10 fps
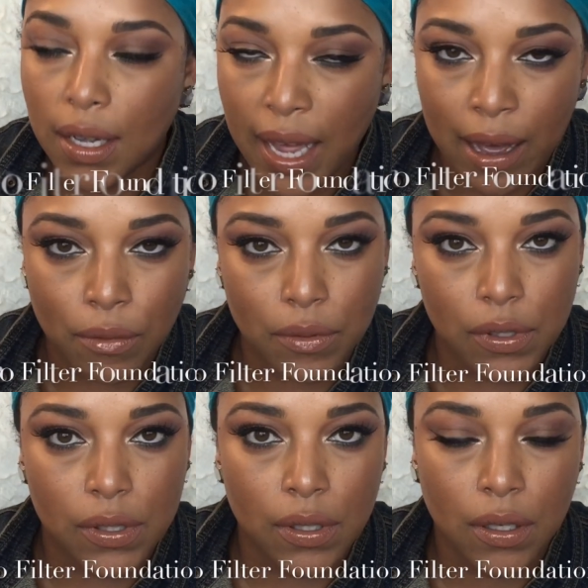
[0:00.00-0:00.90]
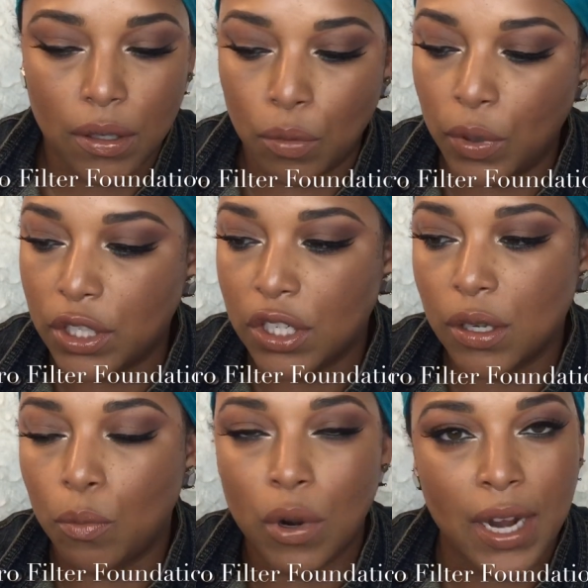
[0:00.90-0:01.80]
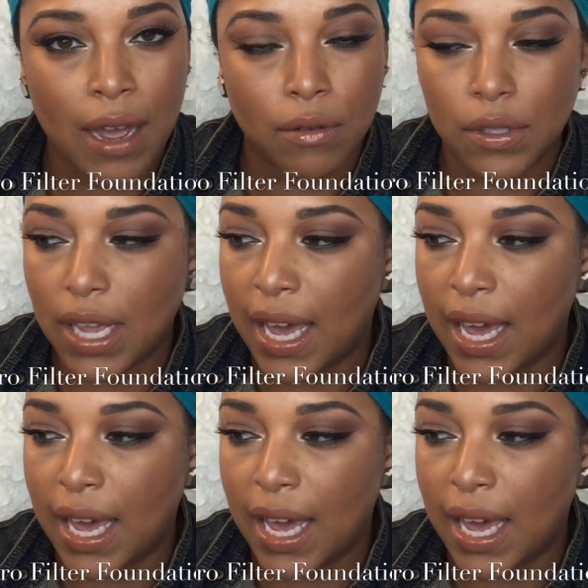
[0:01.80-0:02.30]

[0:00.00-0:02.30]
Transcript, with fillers: ounce which is one ounce.